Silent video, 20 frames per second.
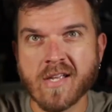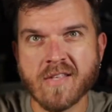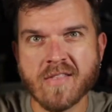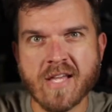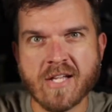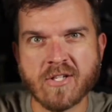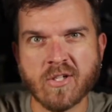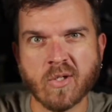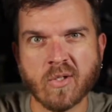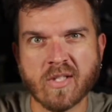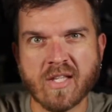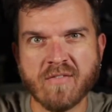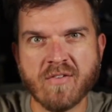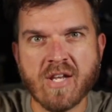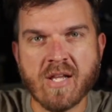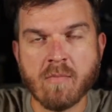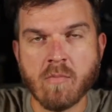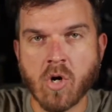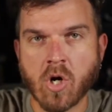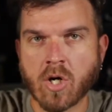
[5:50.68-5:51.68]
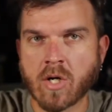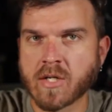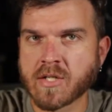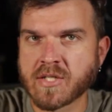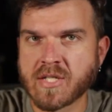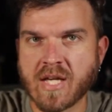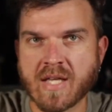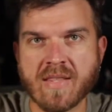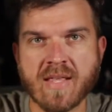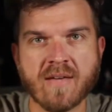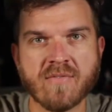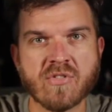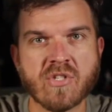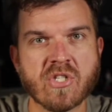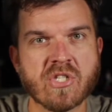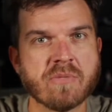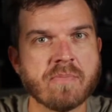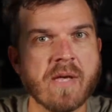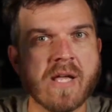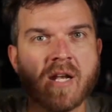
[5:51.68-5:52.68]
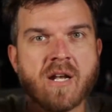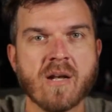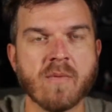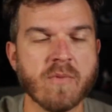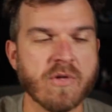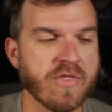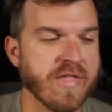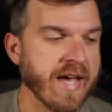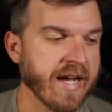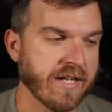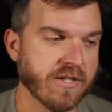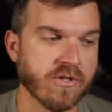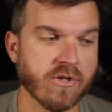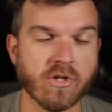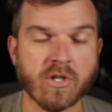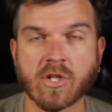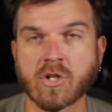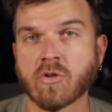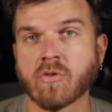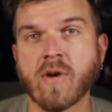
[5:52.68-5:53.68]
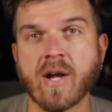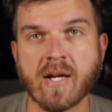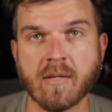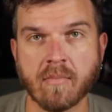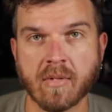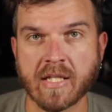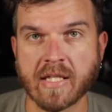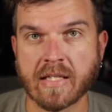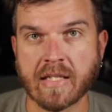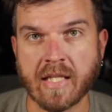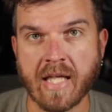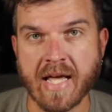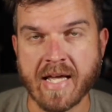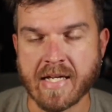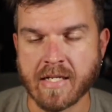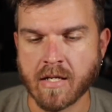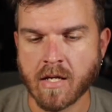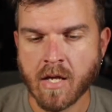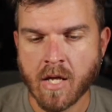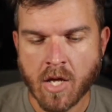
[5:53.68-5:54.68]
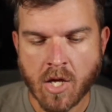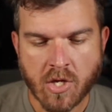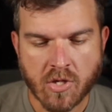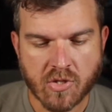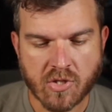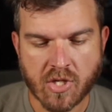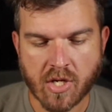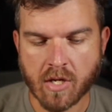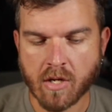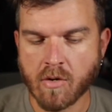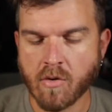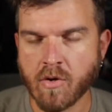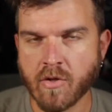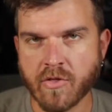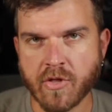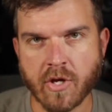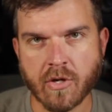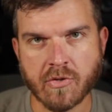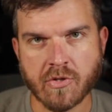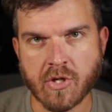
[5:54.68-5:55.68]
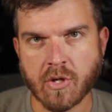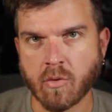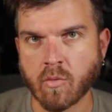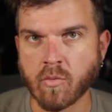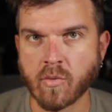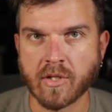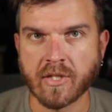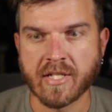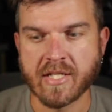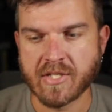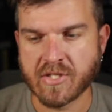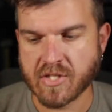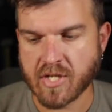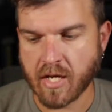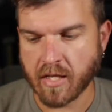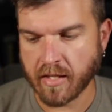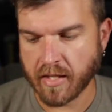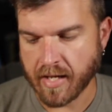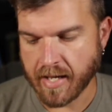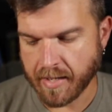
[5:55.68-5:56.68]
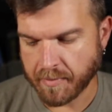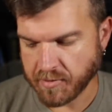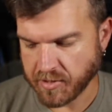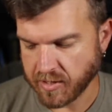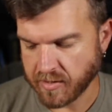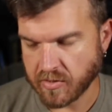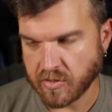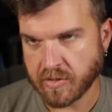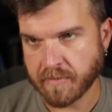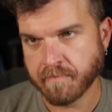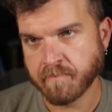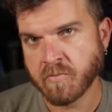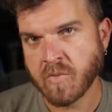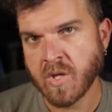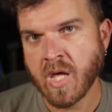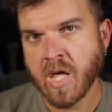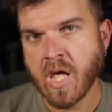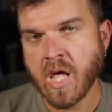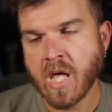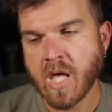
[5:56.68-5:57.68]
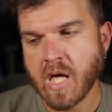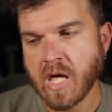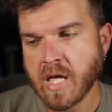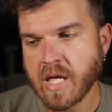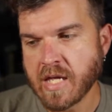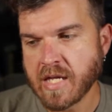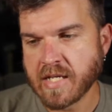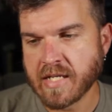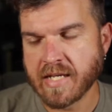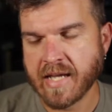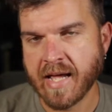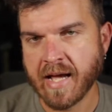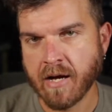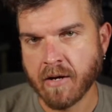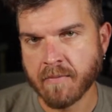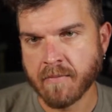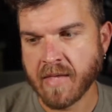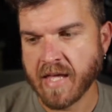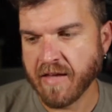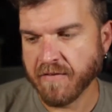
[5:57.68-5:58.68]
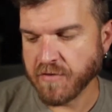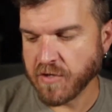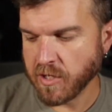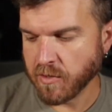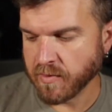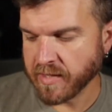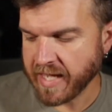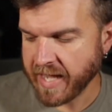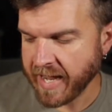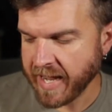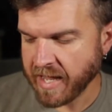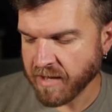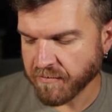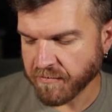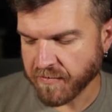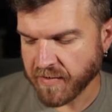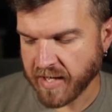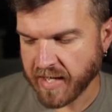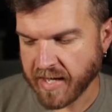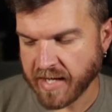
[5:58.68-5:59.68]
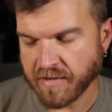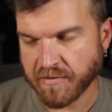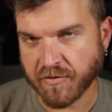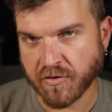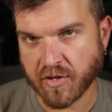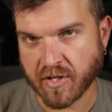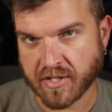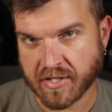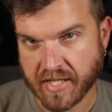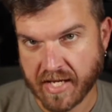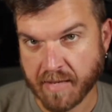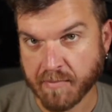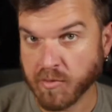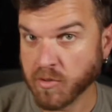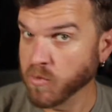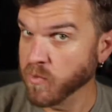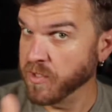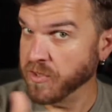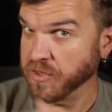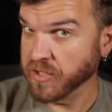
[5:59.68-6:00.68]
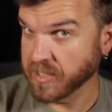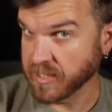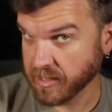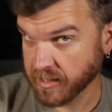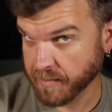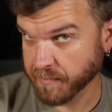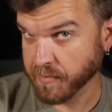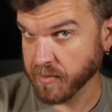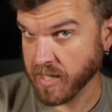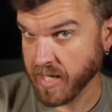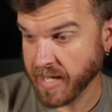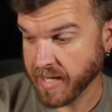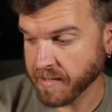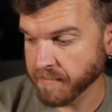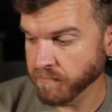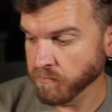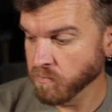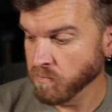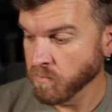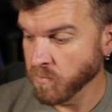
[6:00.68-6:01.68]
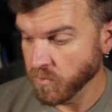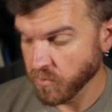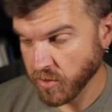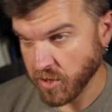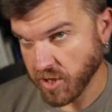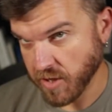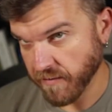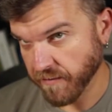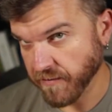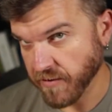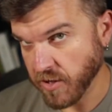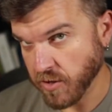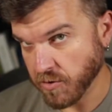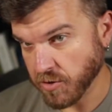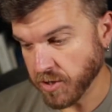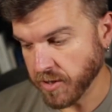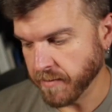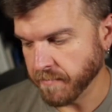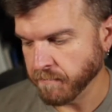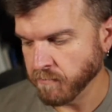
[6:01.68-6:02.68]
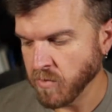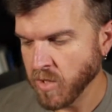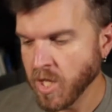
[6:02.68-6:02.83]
that don't leave any marks, and they've suspended them with that because they're incredibly light. So those are really solid options. Now, if you can't find, for example, with the clip light, the diffusion,